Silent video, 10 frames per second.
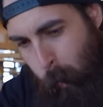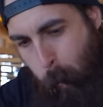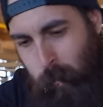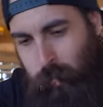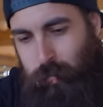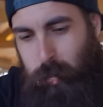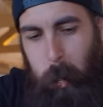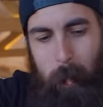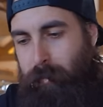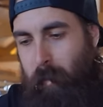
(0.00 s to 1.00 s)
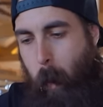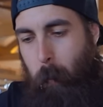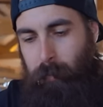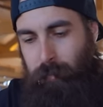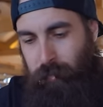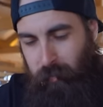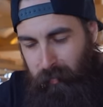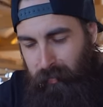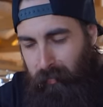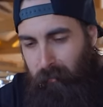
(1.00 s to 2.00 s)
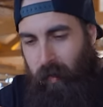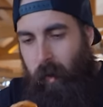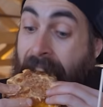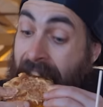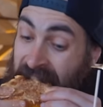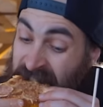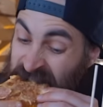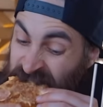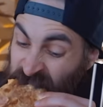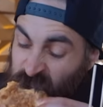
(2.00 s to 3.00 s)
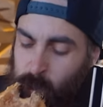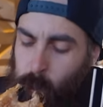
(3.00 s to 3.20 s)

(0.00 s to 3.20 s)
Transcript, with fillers: burger challenges now. Will the sausage eating never end?